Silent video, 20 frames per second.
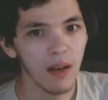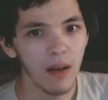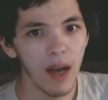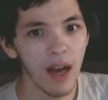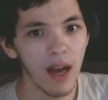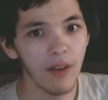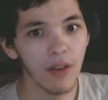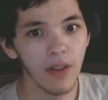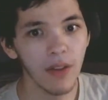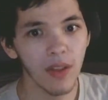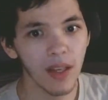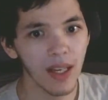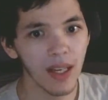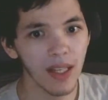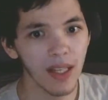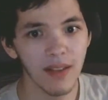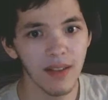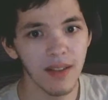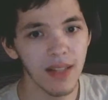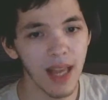everything
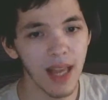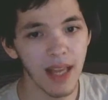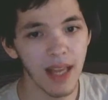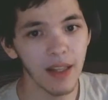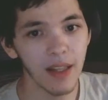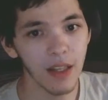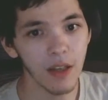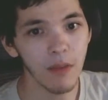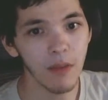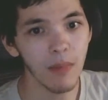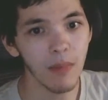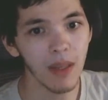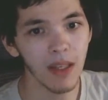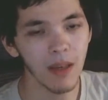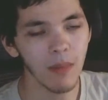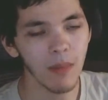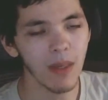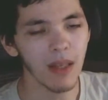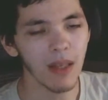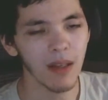I said that you mean
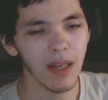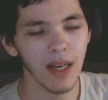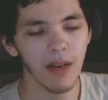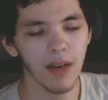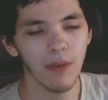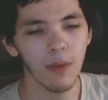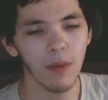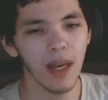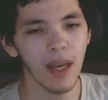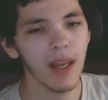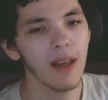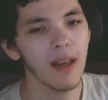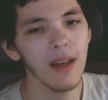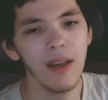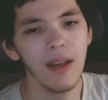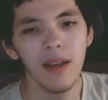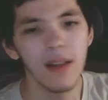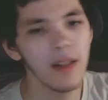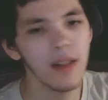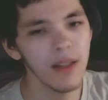to me, kind of a way.
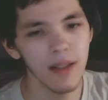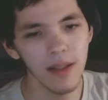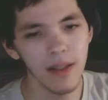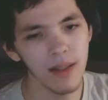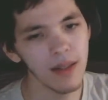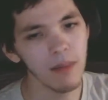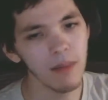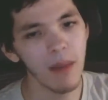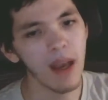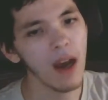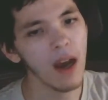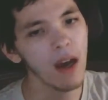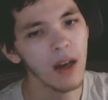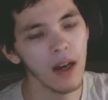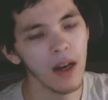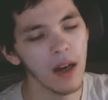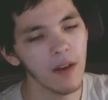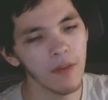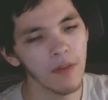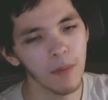This isn't my on
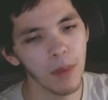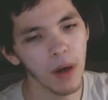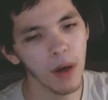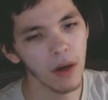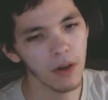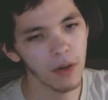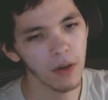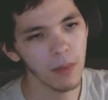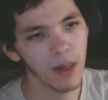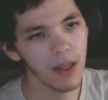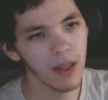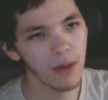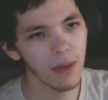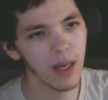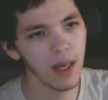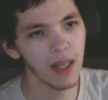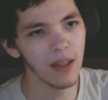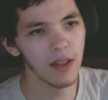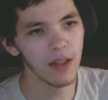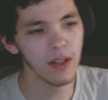and off partner, by the
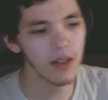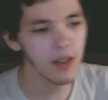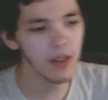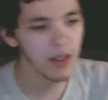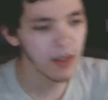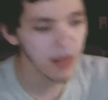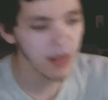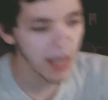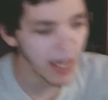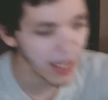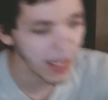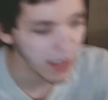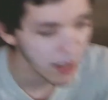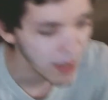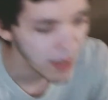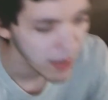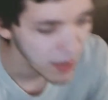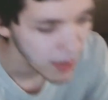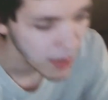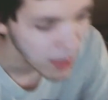way. This is just like
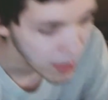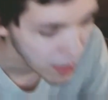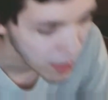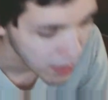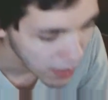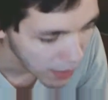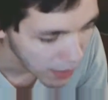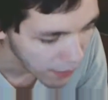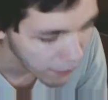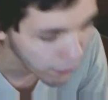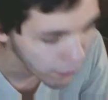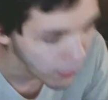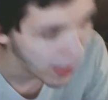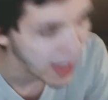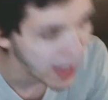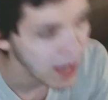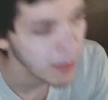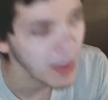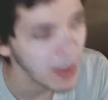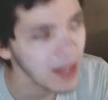a
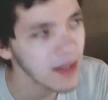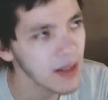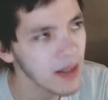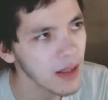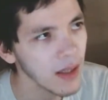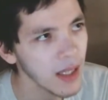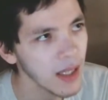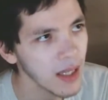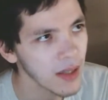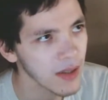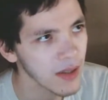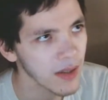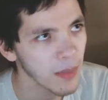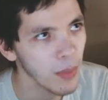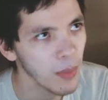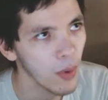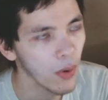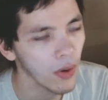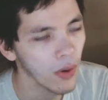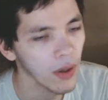friend, basically, a
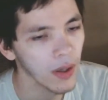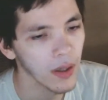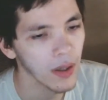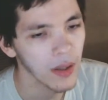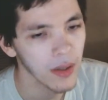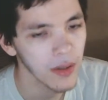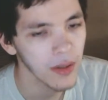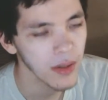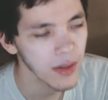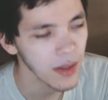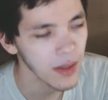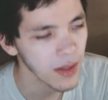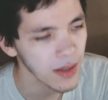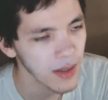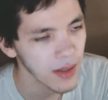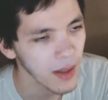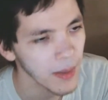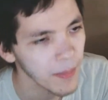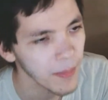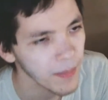support
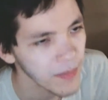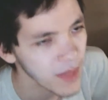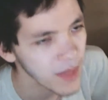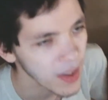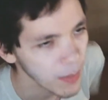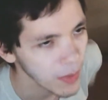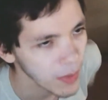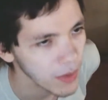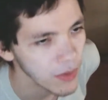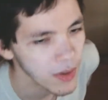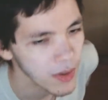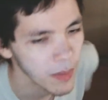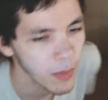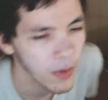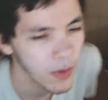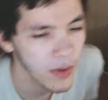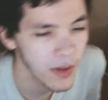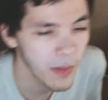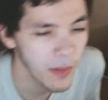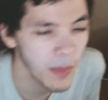system, someone who's
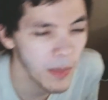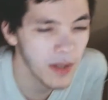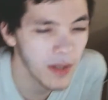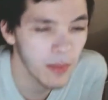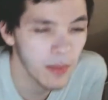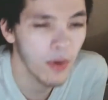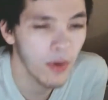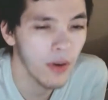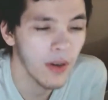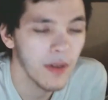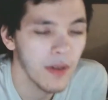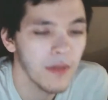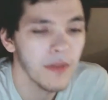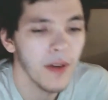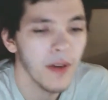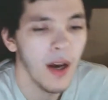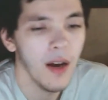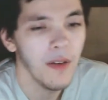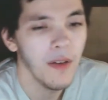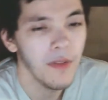supposed to be supportive
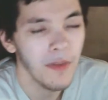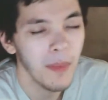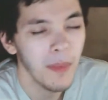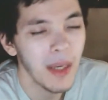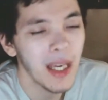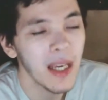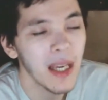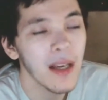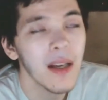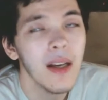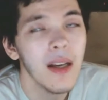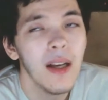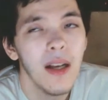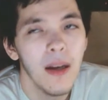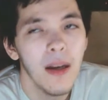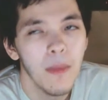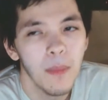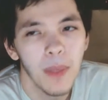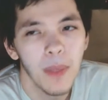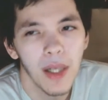of me,
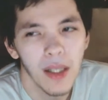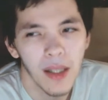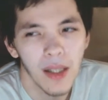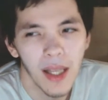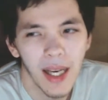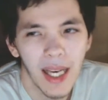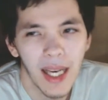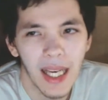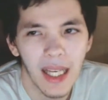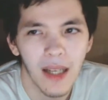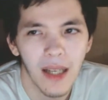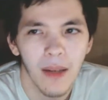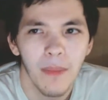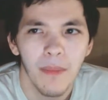but like